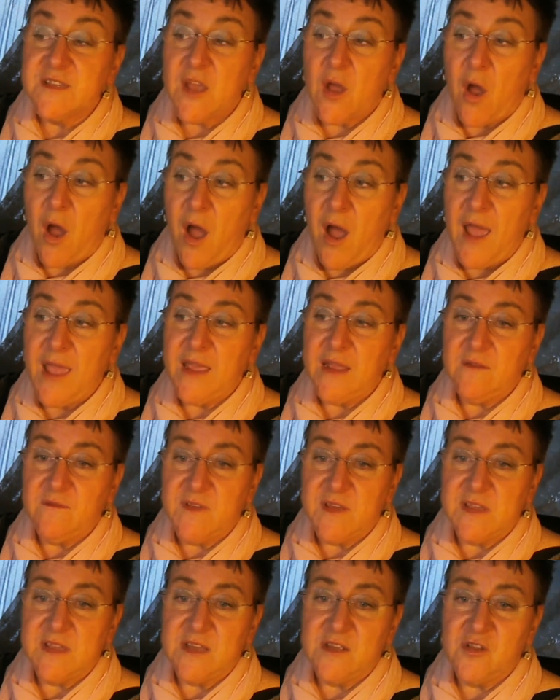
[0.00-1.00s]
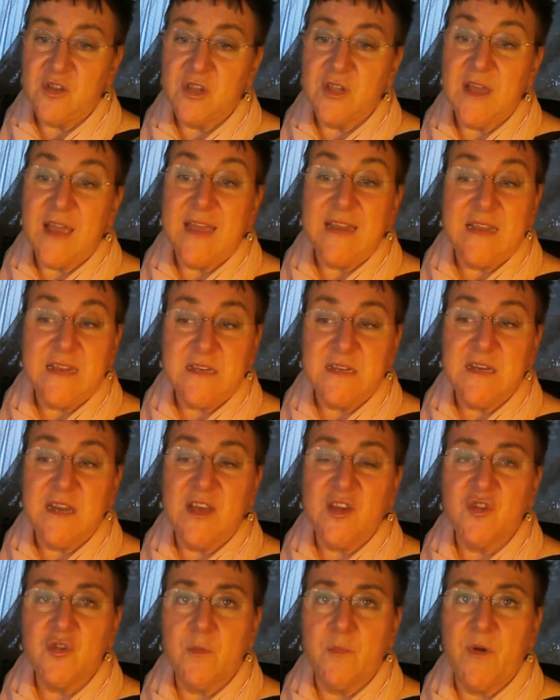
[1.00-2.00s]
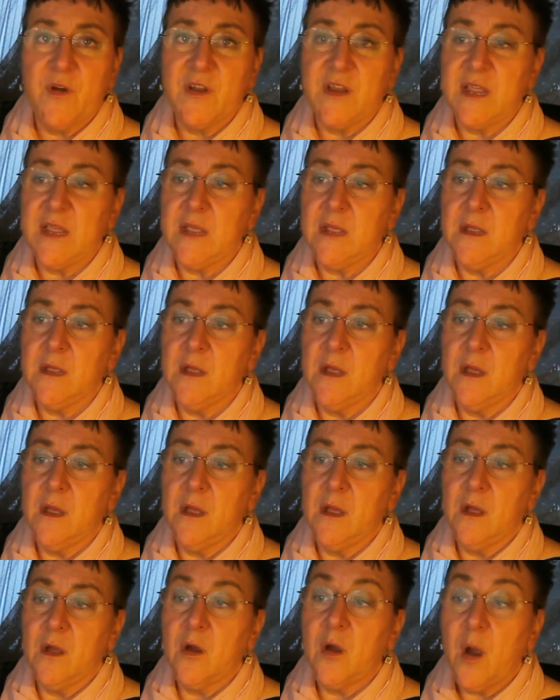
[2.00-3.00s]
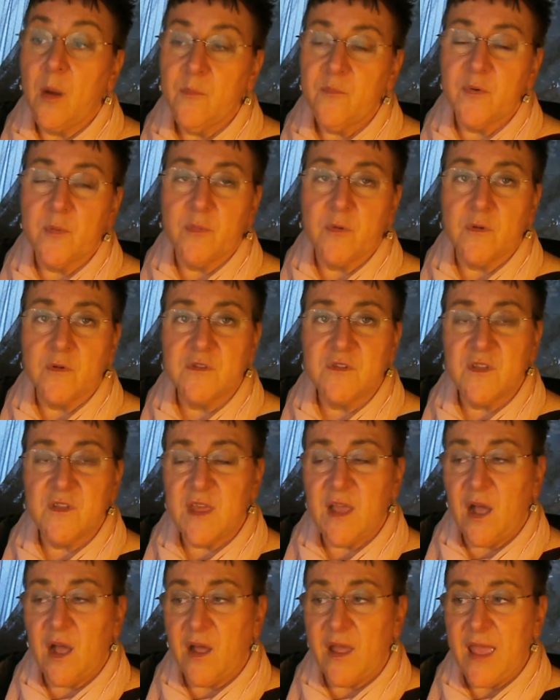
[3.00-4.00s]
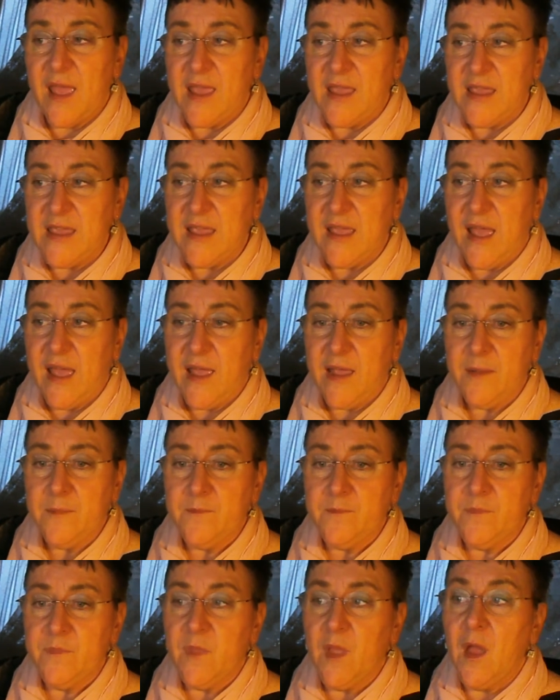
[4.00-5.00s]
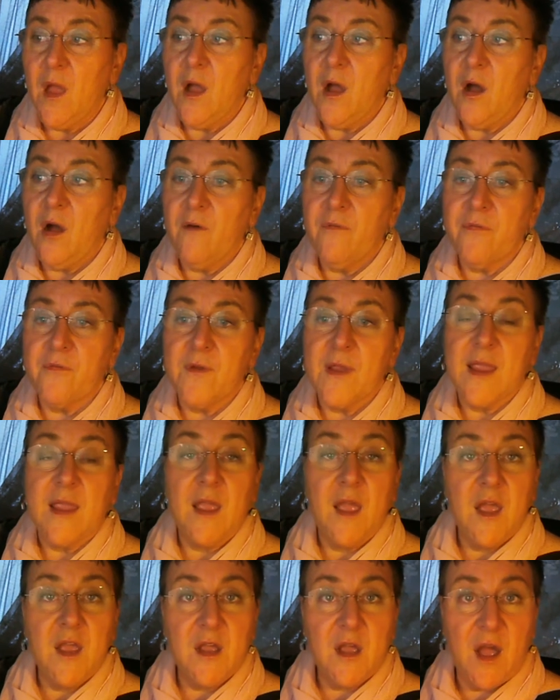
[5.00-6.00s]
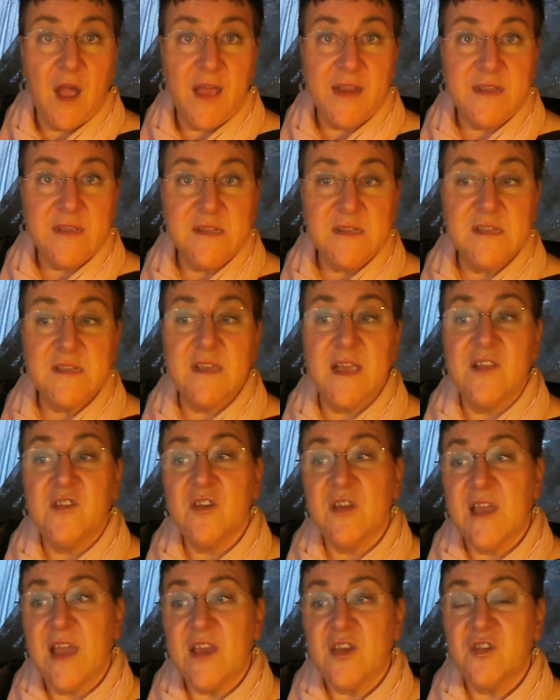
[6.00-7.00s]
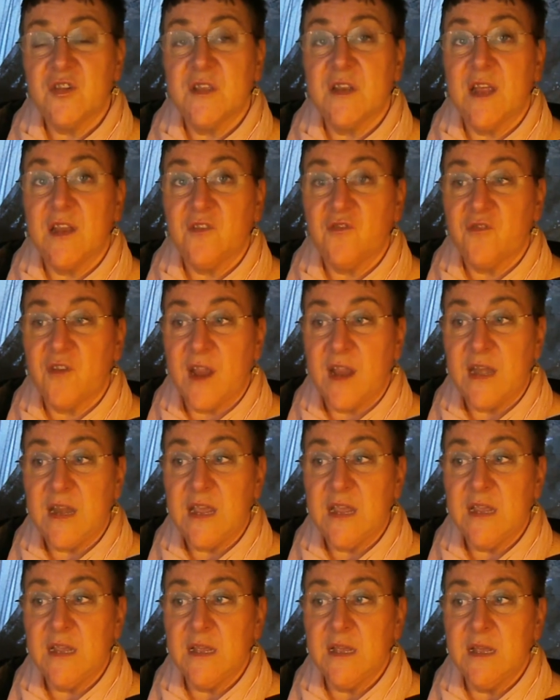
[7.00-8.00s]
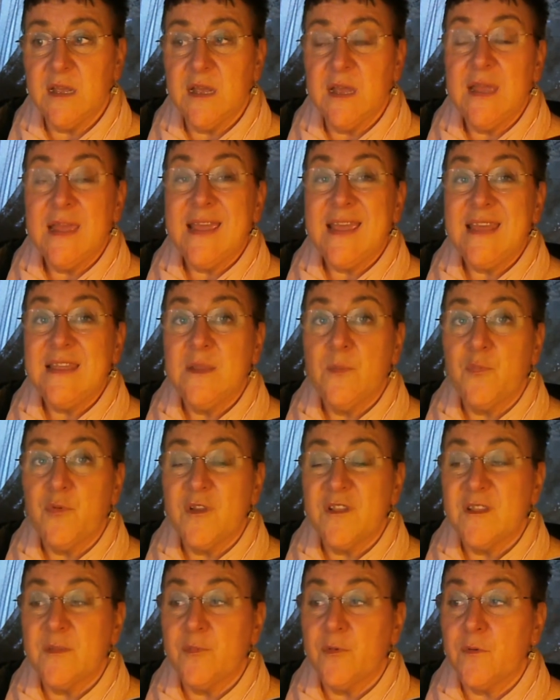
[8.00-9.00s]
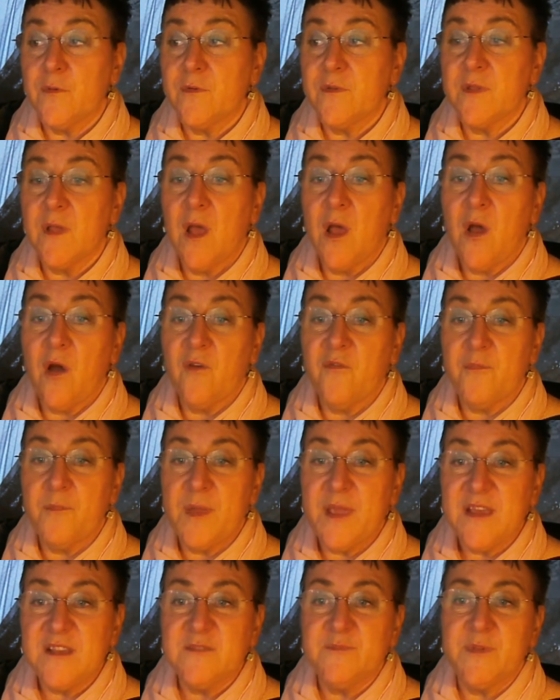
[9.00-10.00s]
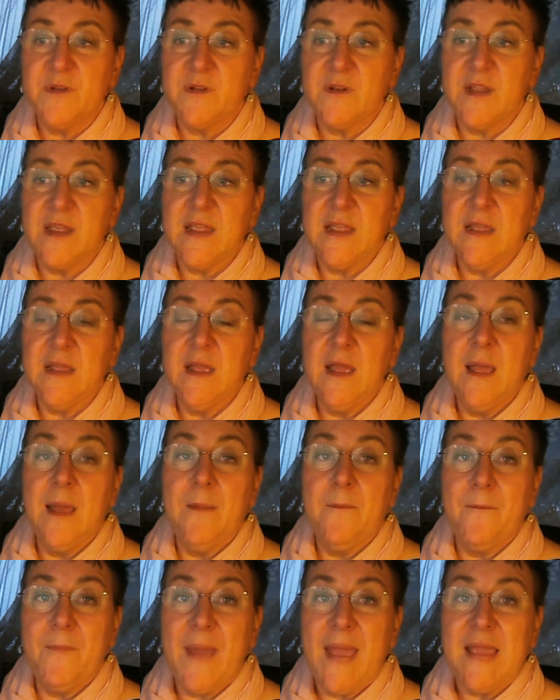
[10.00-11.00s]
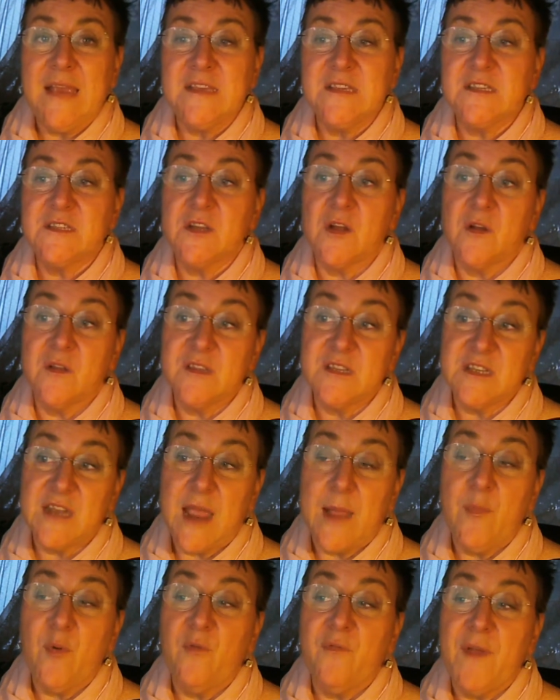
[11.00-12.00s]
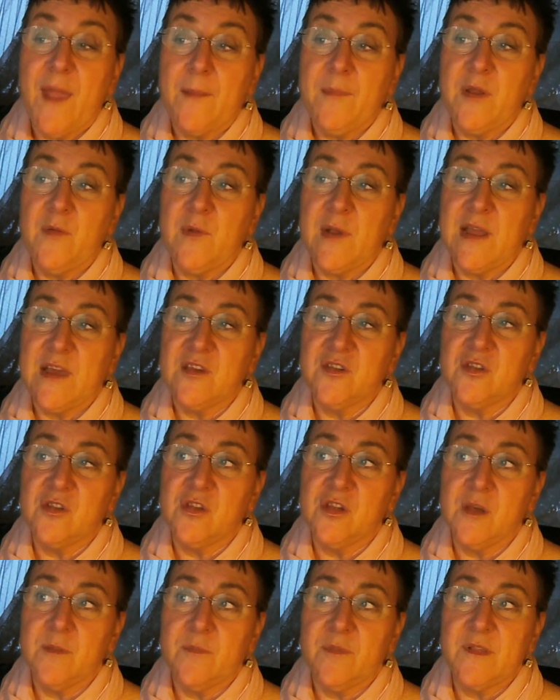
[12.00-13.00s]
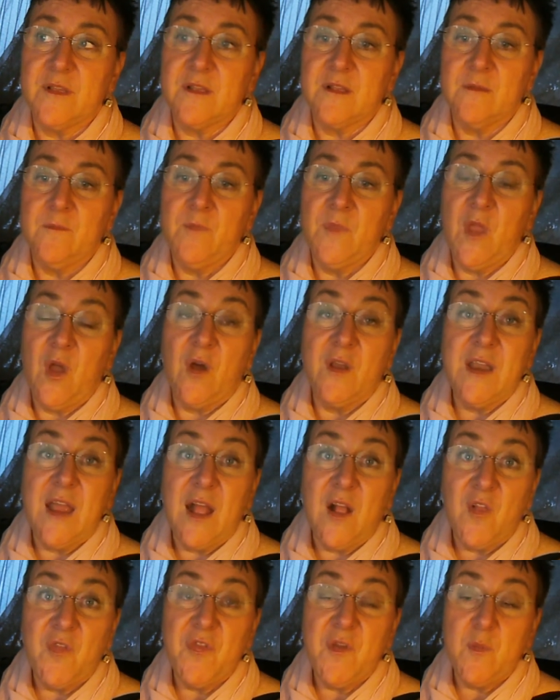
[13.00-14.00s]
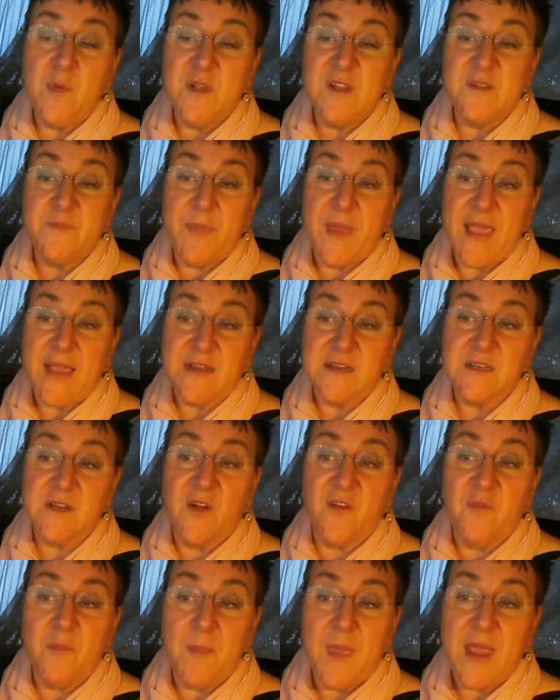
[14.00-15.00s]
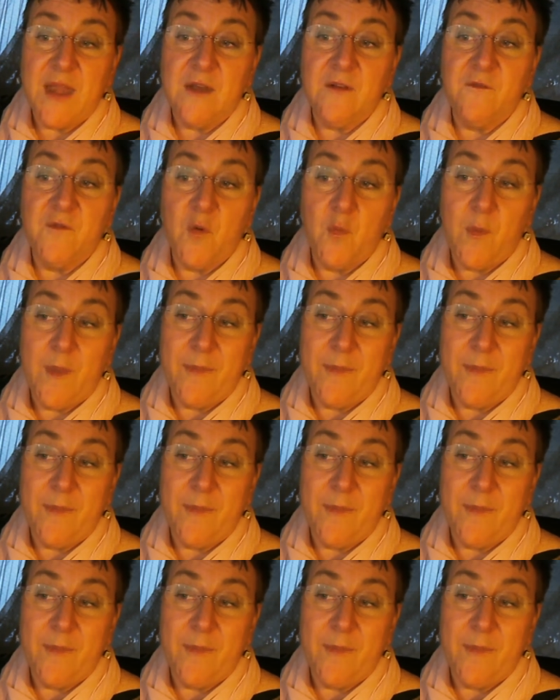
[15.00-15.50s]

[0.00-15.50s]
so I envisage an international body comparable to the IAEA offering guidance, education and training in the principles of peace building based on stable family relationships, on healthy respect of men for